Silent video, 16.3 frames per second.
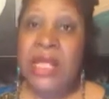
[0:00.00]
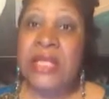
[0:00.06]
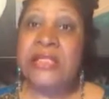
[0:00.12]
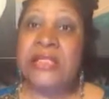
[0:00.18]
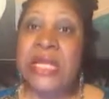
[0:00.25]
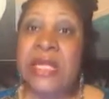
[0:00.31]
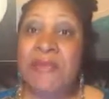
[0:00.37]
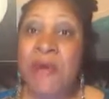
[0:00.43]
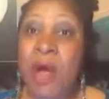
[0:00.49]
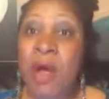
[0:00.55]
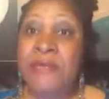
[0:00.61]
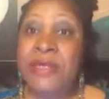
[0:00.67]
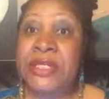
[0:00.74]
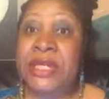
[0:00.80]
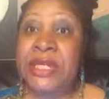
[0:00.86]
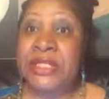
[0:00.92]
Steve
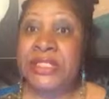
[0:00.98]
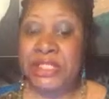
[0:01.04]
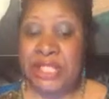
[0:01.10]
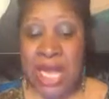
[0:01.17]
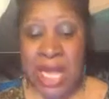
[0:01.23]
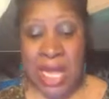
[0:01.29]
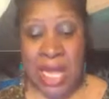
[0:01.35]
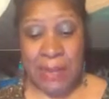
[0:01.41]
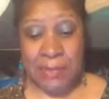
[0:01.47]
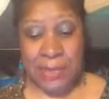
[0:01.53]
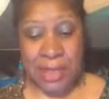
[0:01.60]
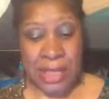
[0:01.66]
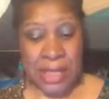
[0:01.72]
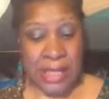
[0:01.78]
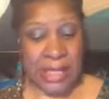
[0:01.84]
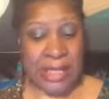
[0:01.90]
Harvey did his job.
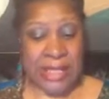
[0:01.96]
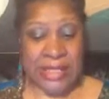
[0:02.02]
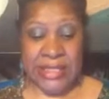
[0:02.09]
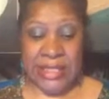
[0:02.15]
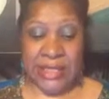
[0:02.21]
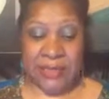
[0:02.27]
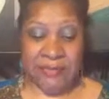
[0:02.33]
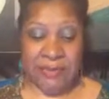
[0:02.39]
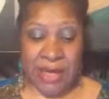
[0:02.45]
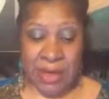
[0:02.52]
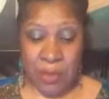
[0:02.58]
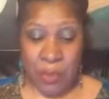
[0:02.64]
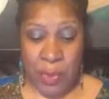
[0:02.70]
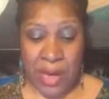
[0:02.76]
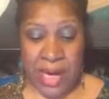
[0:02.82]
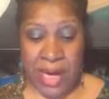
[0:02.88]
He did it
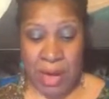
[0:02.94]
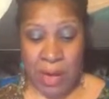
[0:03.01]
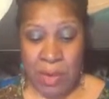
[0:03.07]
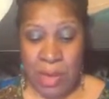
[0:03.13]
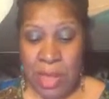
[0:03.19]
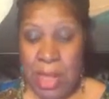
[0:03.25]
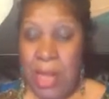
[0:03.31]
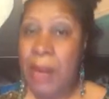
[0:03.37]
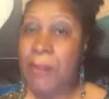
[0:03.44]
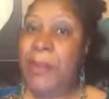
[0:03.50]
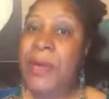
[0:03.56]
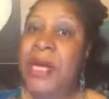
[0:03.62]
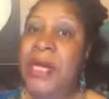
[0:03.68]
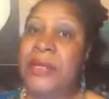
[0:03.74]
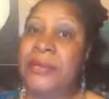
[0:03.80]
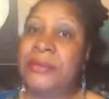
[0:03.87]
very well,
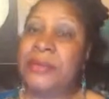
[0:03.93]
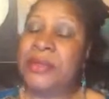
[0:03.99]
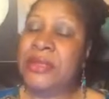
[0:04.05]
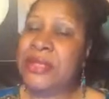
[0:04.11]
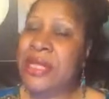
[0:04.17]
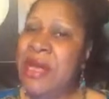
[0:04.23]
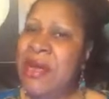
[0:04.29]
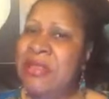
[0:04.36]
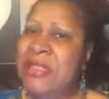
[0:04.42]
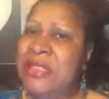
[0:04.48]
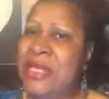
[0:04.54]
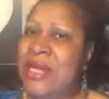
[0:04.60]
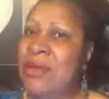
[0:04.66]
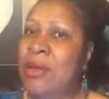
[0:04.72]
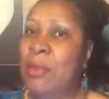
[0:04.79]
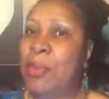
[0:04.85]
but there's
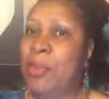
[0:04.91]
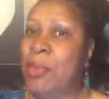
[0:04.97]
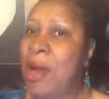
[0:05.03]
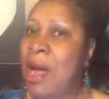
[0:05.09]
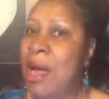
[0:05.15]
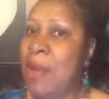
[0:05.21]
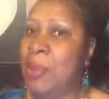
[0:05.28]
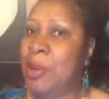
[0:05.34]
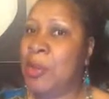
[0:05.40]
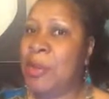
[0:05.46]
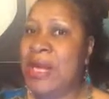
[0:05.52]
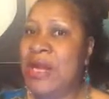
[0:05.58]
still a problem.